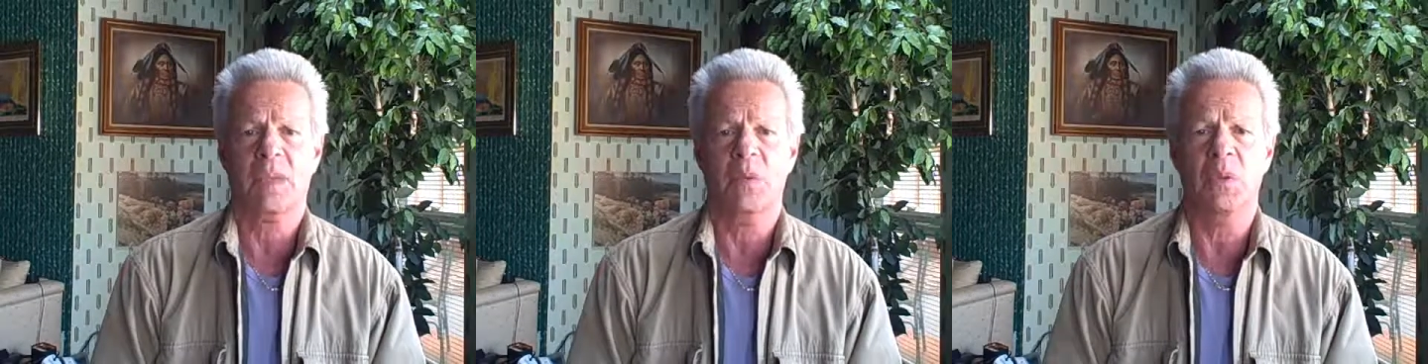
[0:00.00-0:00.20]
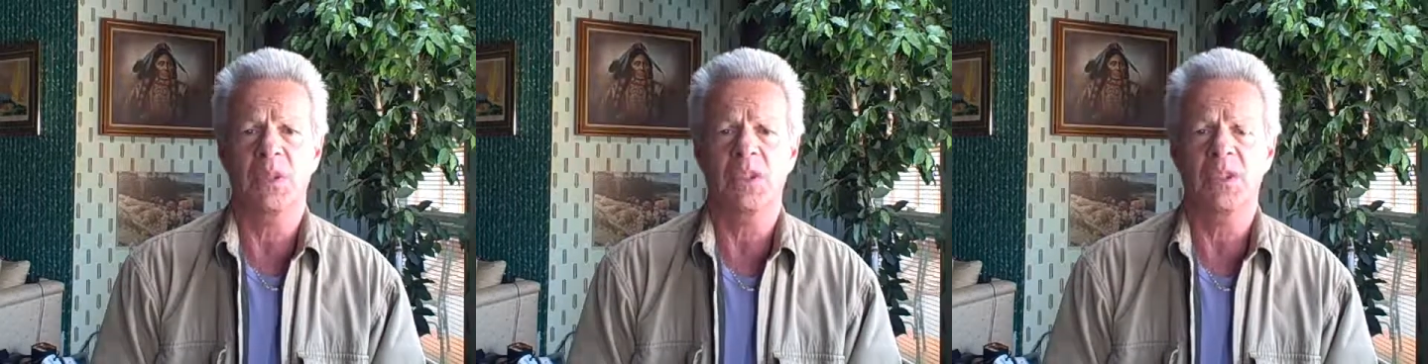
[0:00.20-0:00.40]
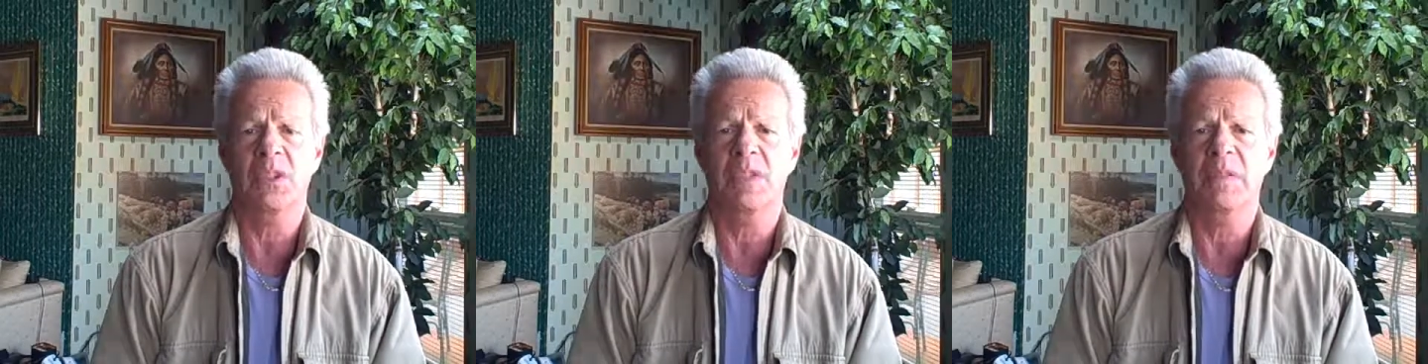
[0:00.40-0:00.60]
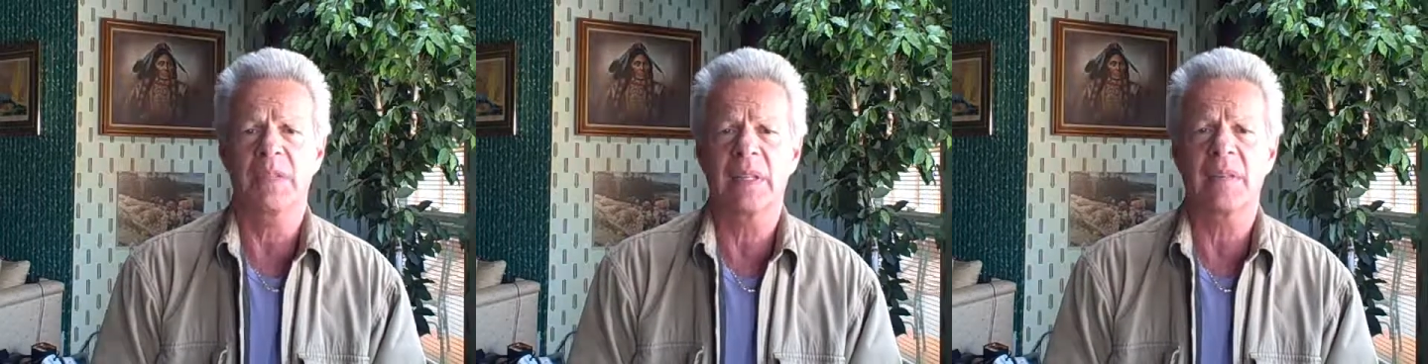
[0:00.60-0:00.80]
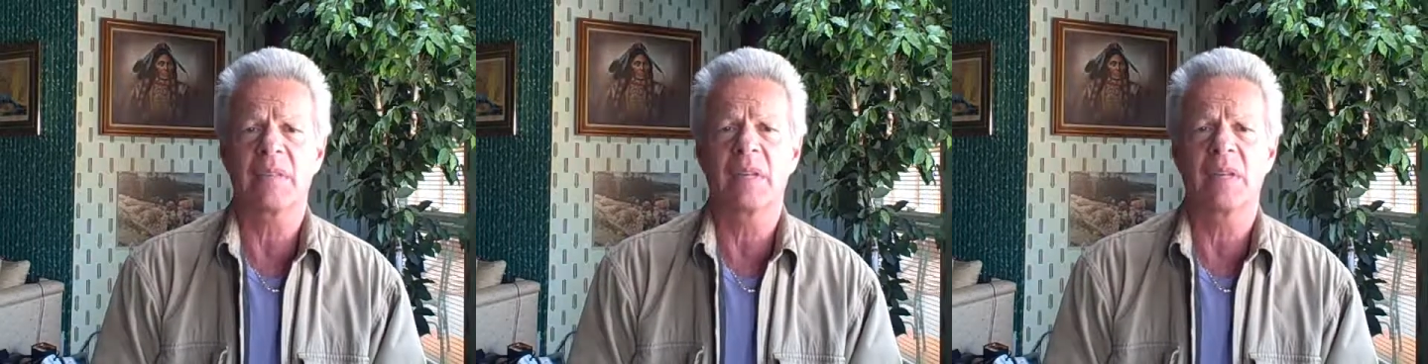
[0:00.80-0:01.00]
We should have
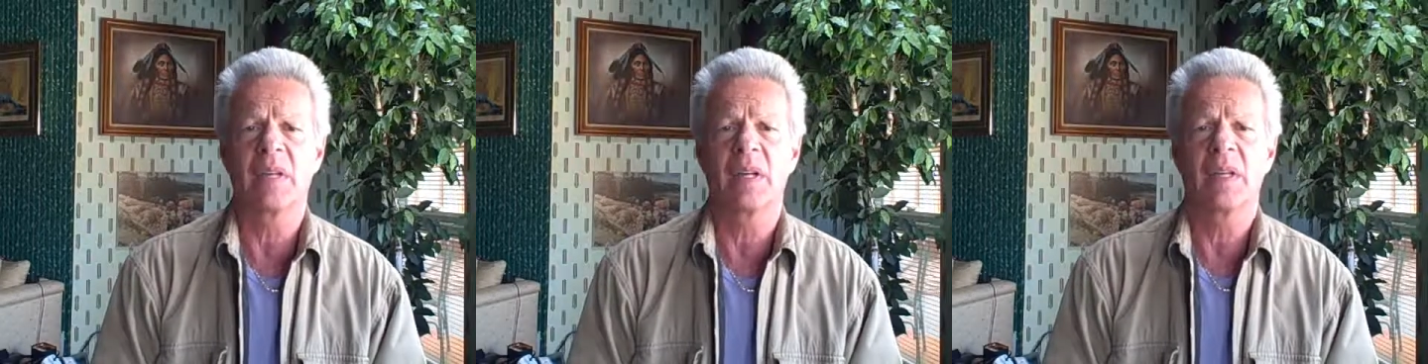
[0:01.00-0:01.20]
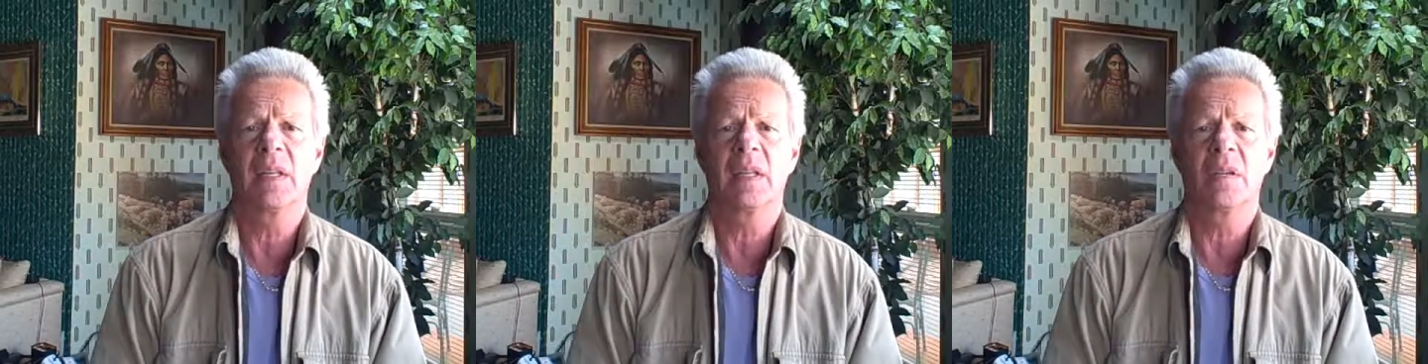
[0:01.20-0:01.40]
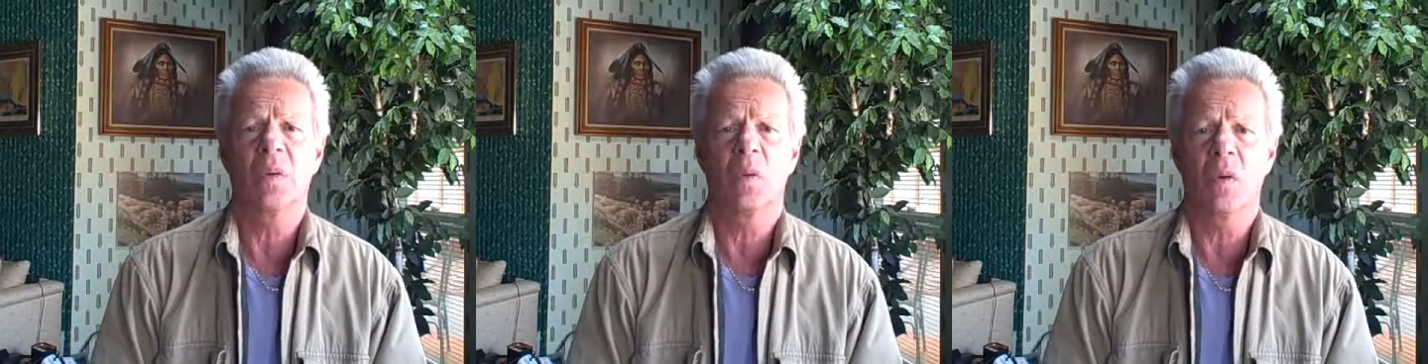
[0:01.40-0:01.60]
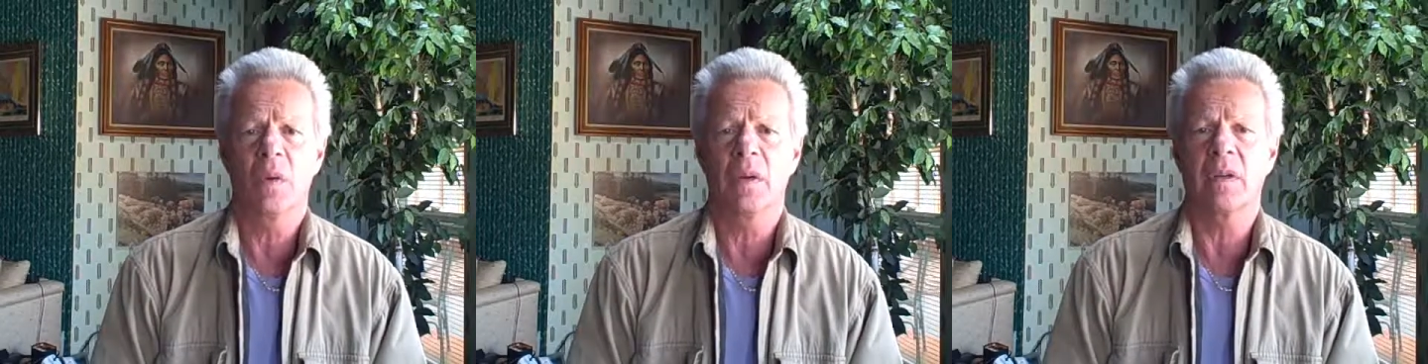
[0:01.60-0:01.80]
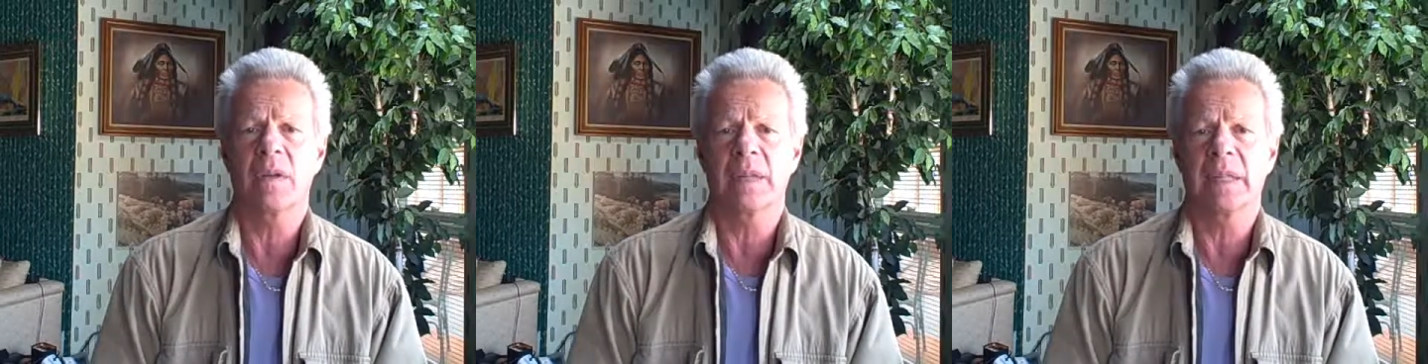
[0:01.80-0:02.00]
never
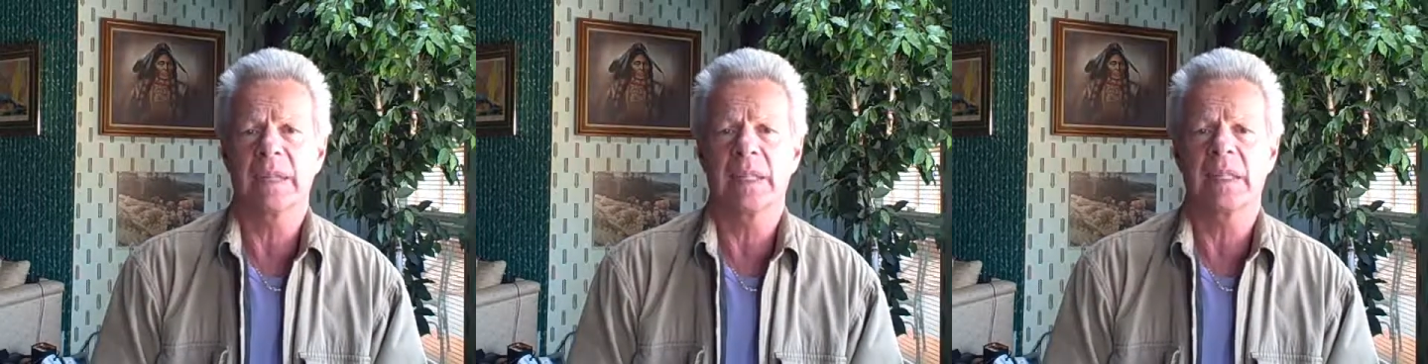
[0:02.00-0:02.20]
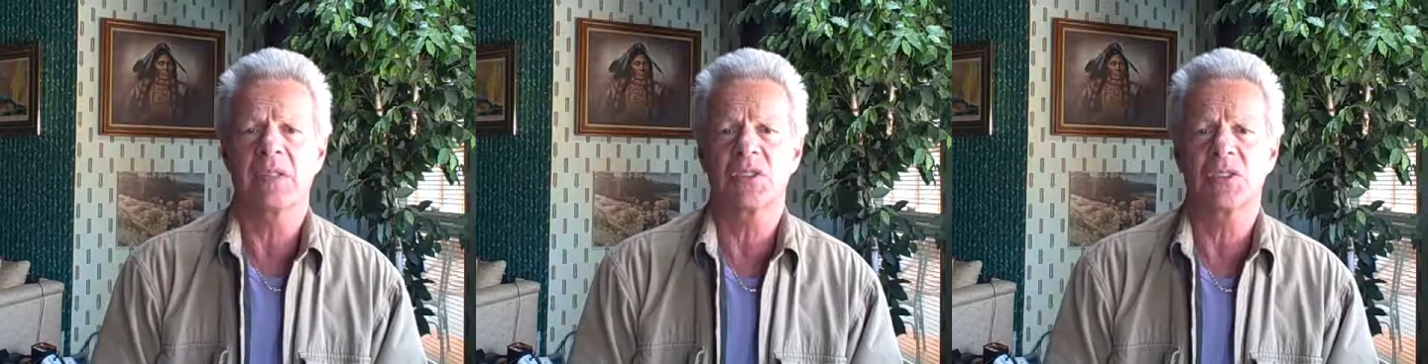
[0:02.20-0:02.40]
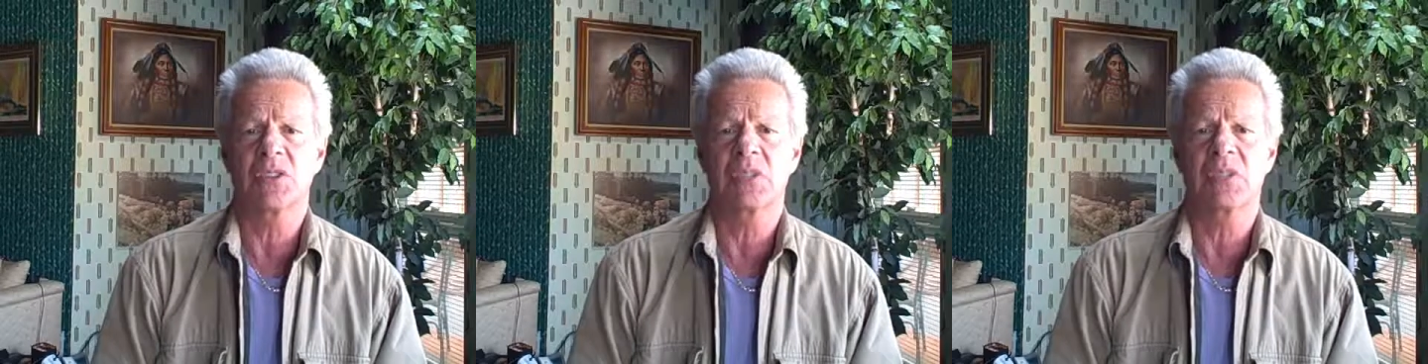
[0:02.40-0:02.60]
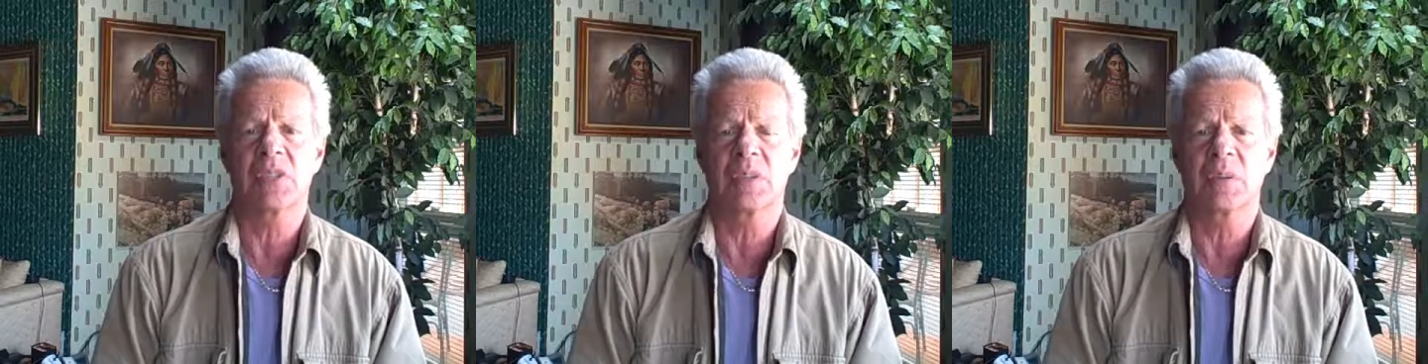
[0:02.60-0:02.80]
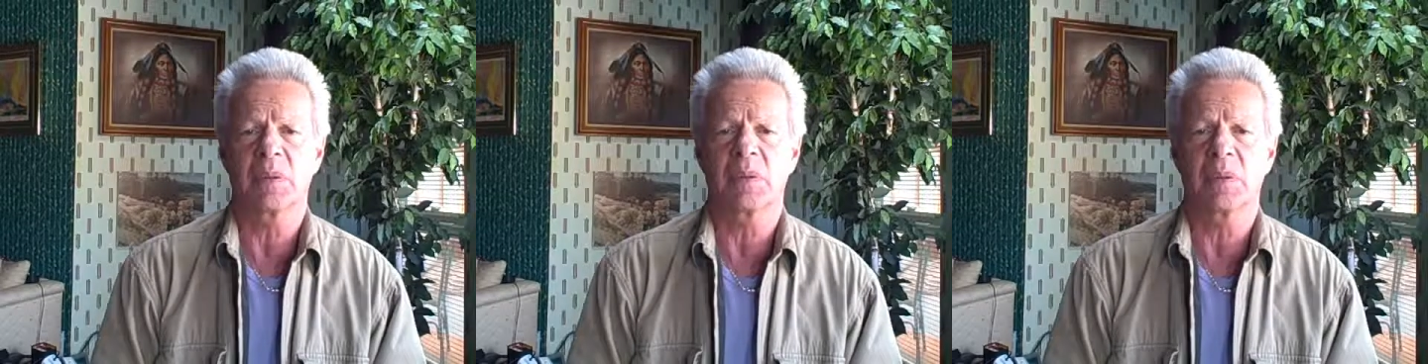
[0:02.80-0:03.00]
worn the kind of shoes
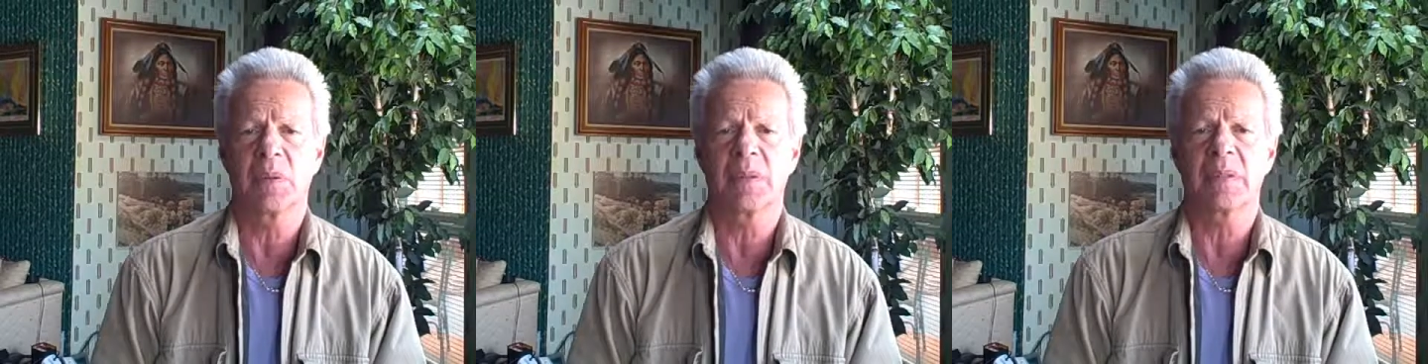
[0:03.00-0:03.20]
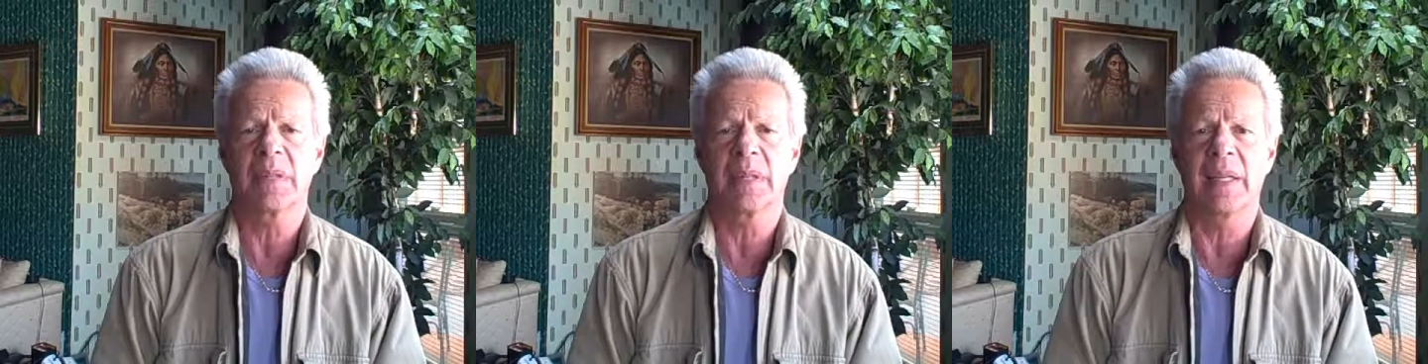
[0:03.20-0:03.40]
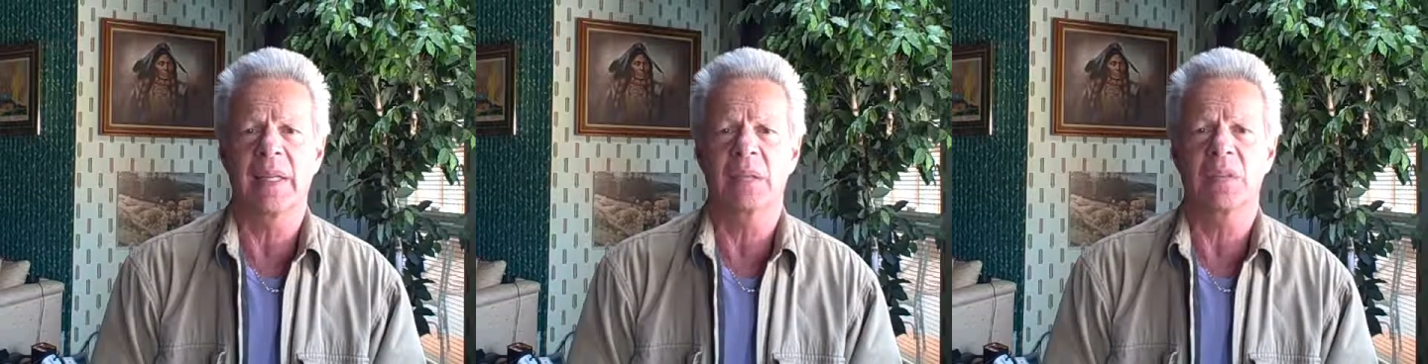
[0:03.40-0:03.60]
that we wear today.